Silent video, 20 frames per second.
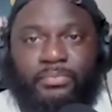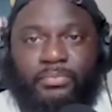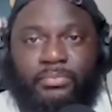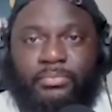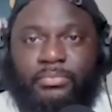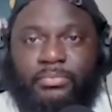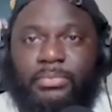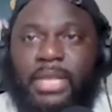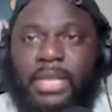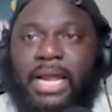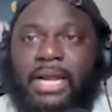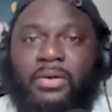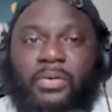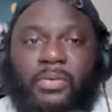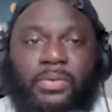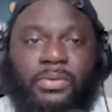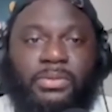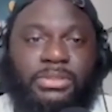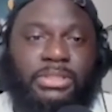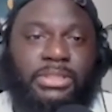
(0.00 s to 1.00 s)
not
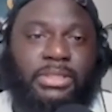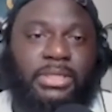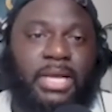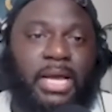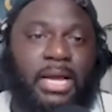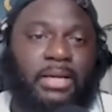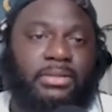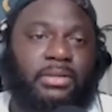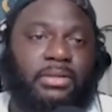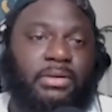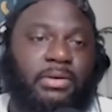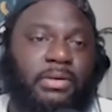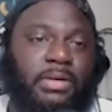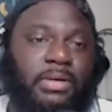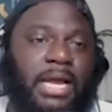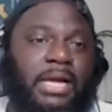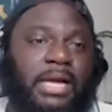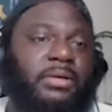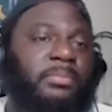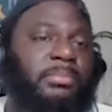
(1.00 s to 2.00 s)
going to the doctor or
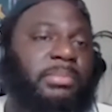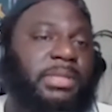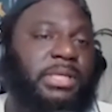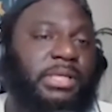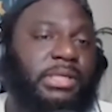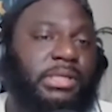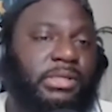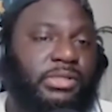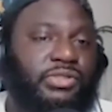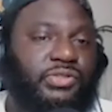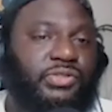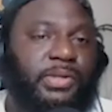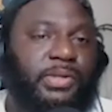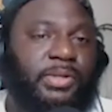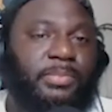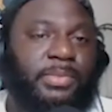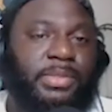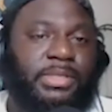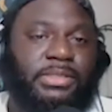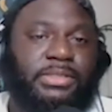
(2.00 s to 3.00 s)
not completing the
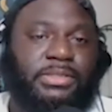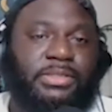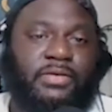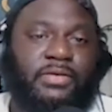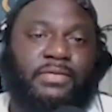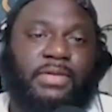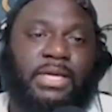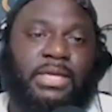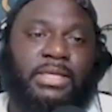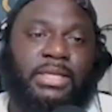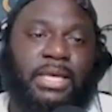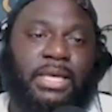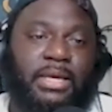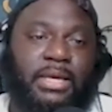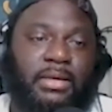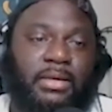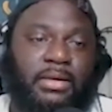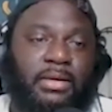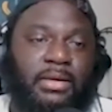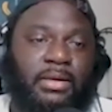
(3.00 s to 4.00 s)
treatment and stuff like
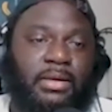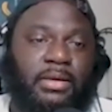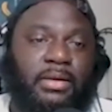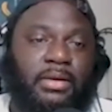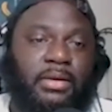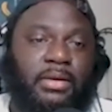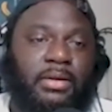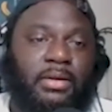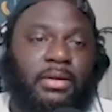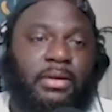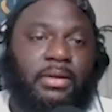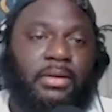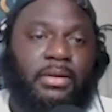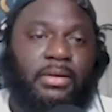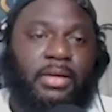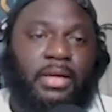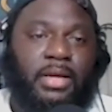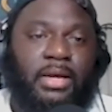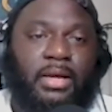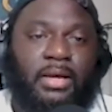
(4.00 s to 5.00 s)
that.
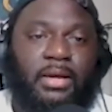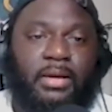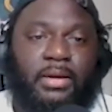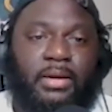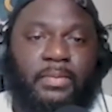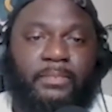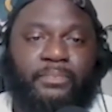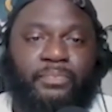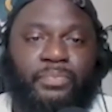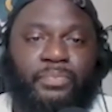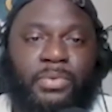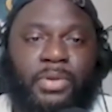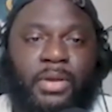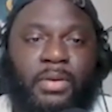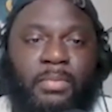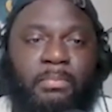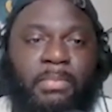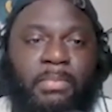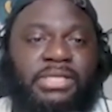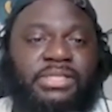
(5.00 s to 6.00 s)

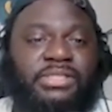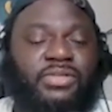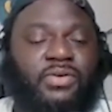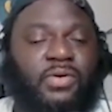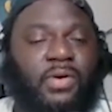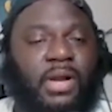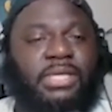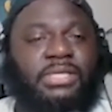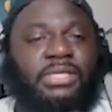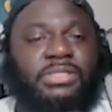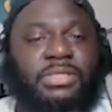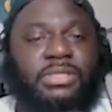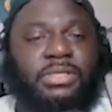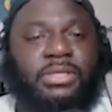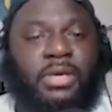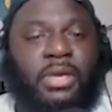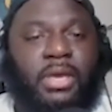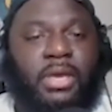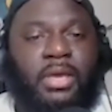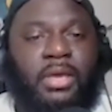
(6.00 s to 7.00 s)
But it's
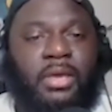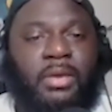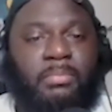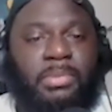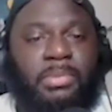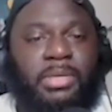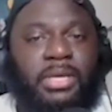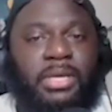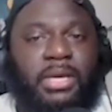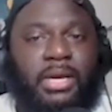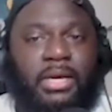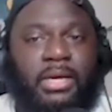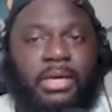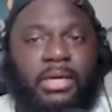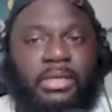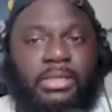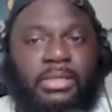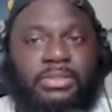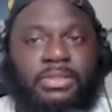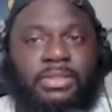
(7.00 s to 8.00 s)
crazy
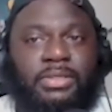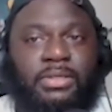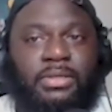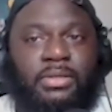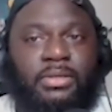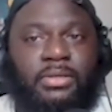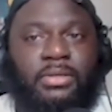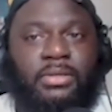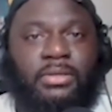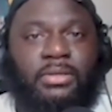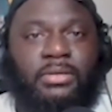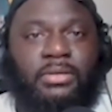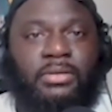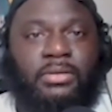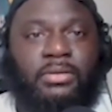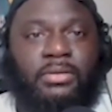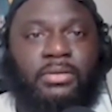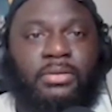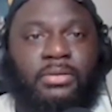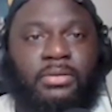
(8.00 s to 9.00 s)
because
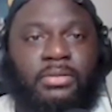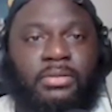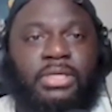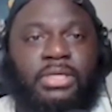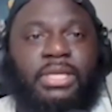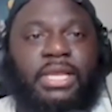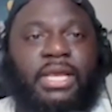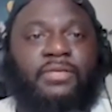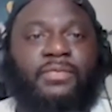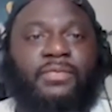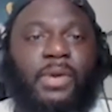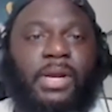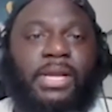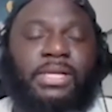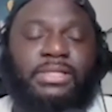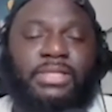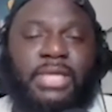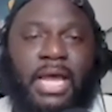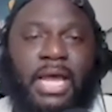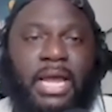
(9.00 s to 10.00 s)
the death
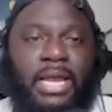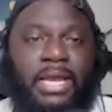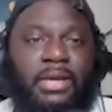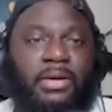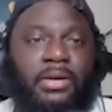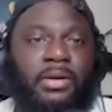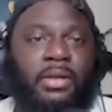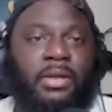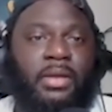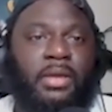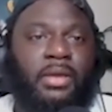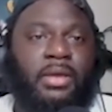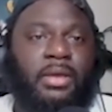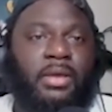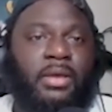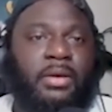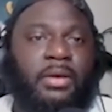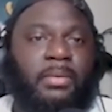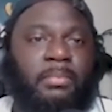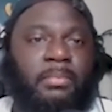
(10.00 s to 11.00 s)
rate is higher,
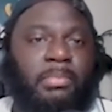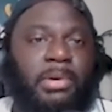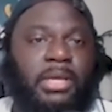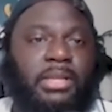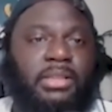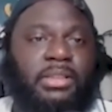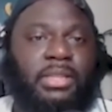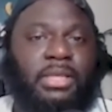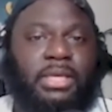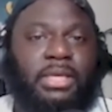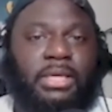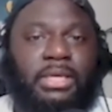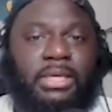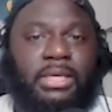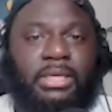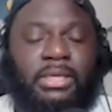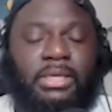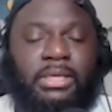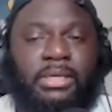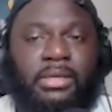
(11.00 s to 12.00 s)
but
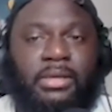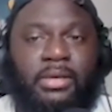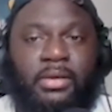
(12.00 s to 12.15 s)
the